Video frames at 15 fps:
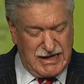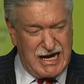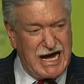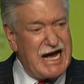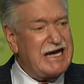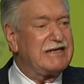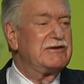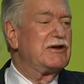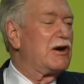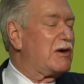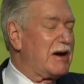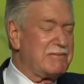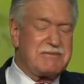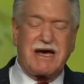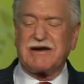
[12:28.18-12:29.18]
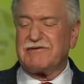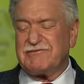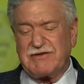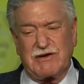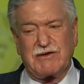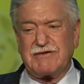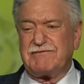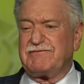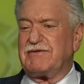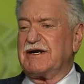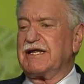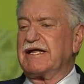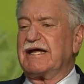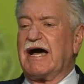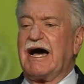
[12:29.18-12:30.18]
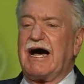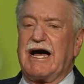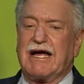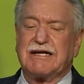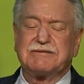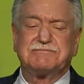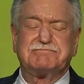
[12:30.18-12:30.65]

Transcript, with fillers: I know I'm not a very funny guy.